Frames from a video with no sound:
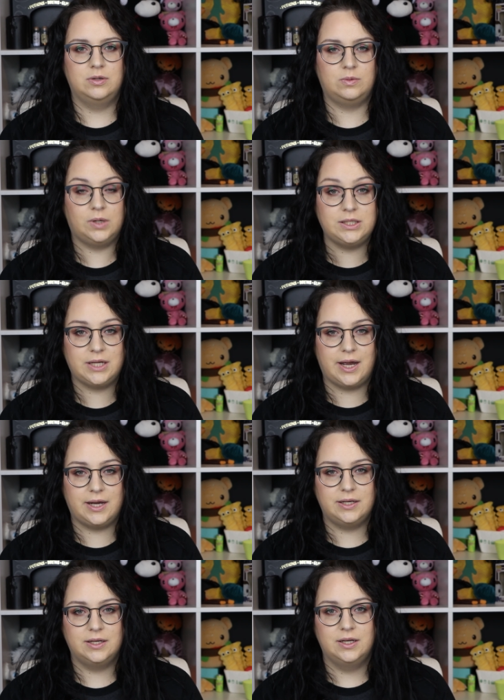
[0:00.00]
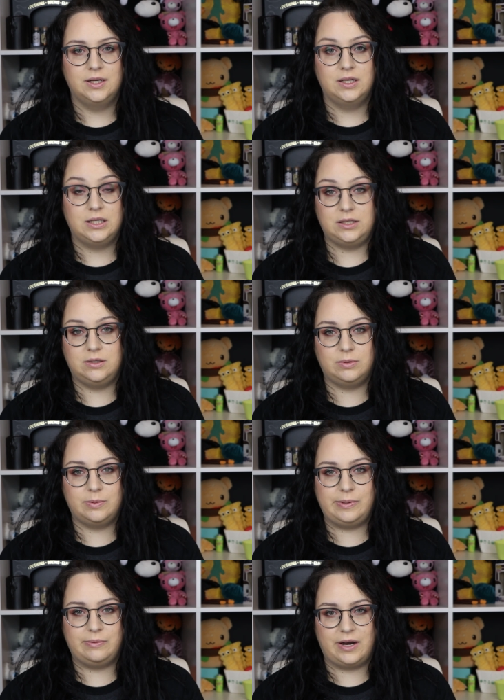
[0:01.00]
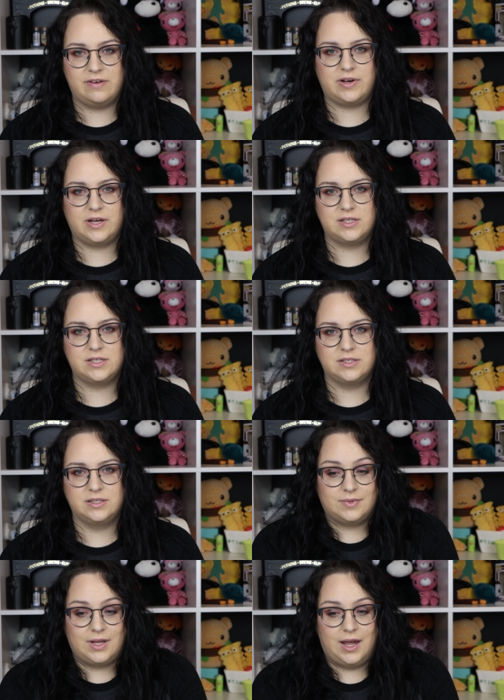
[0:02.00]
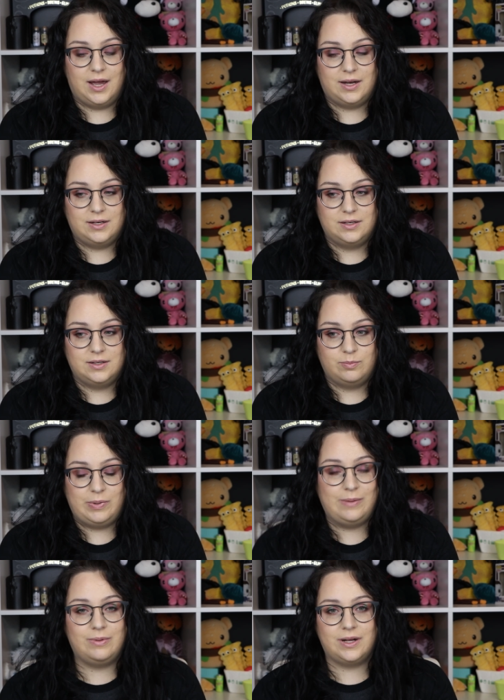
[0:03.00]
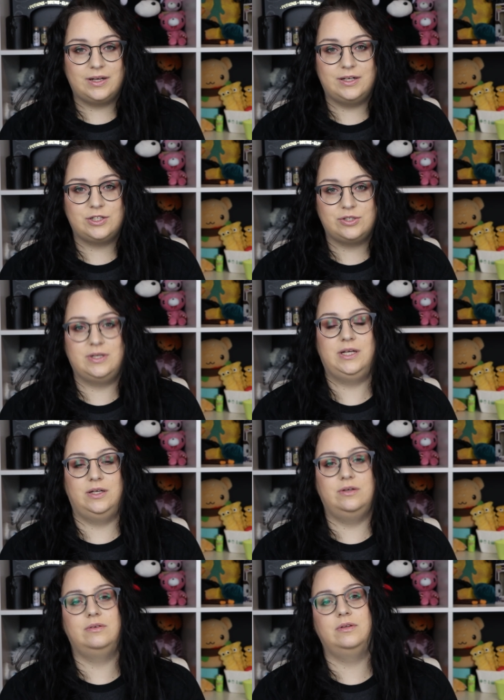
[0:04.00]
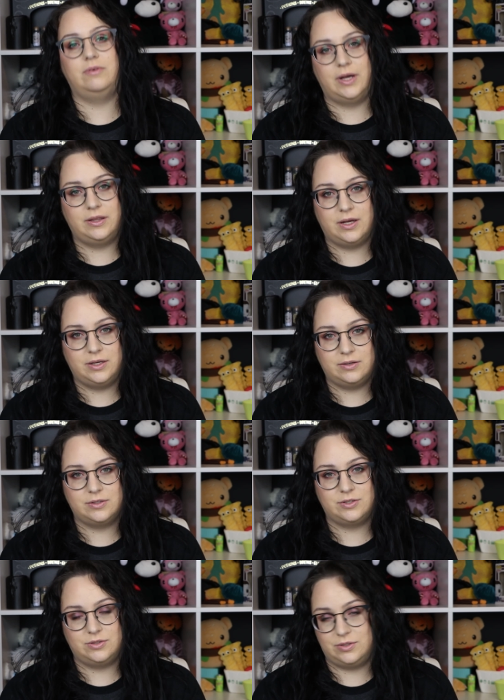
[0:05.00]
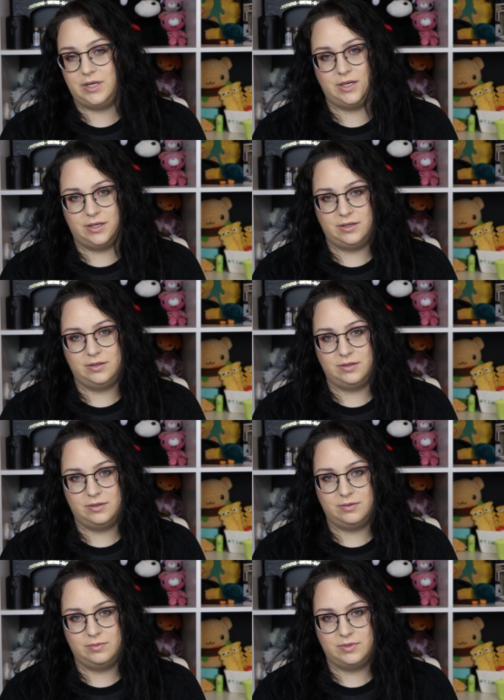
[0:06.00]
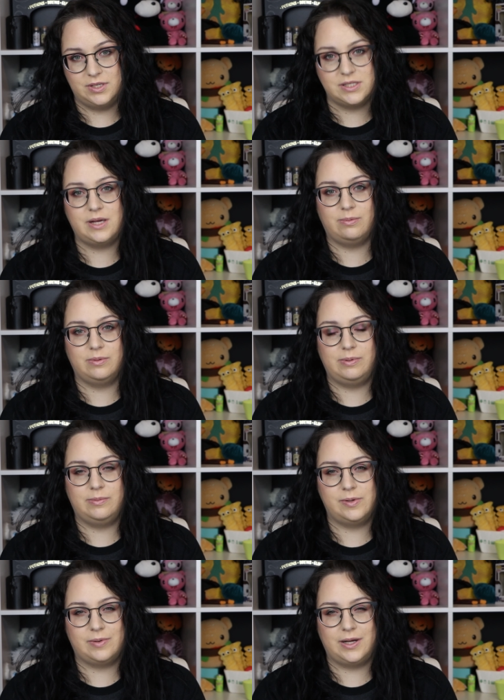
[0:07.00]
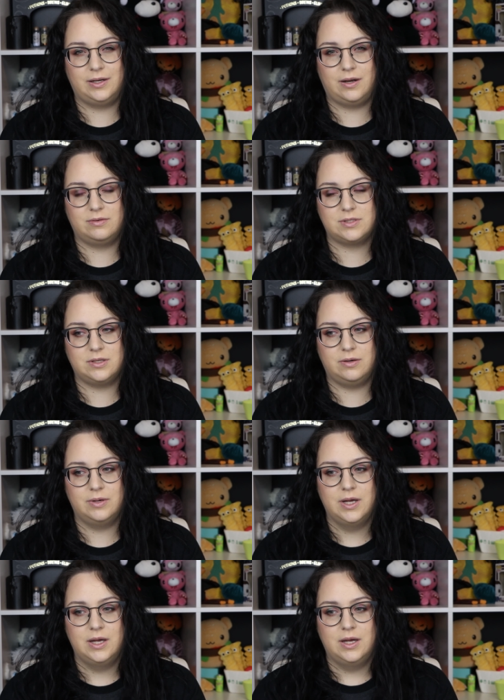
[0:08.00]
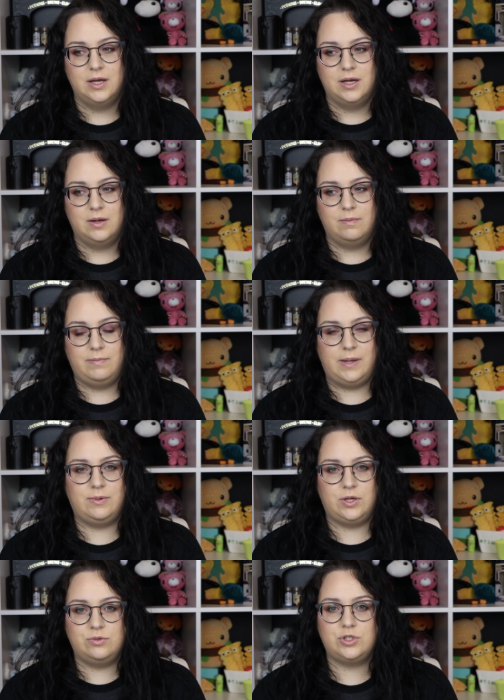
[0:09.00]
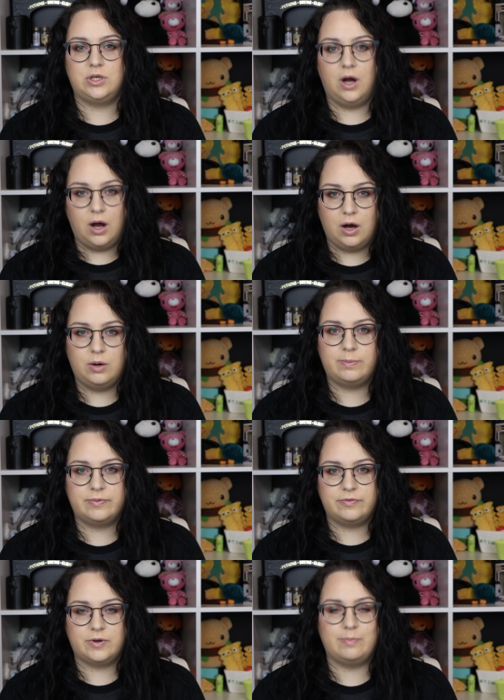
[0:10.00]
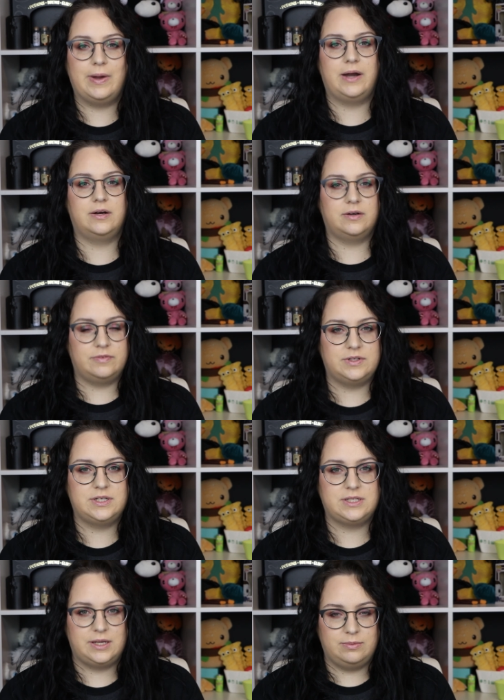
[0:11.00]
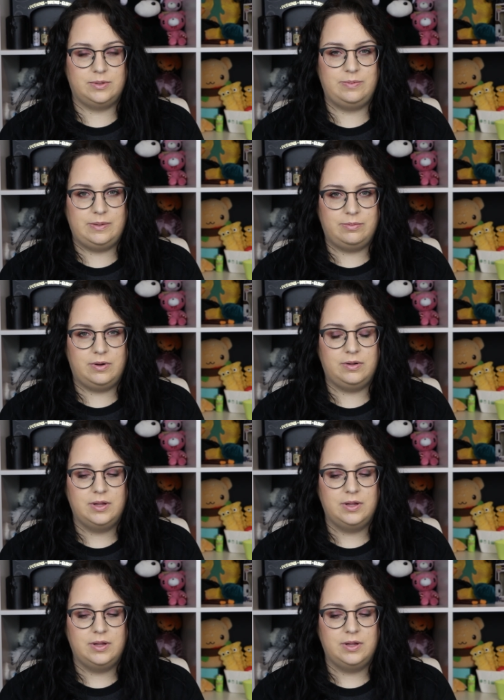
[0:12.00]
one day, you will be one of us, and people are going to treat you the way that you're treating disabled people right now. So maybe you should hope for better for disabled people,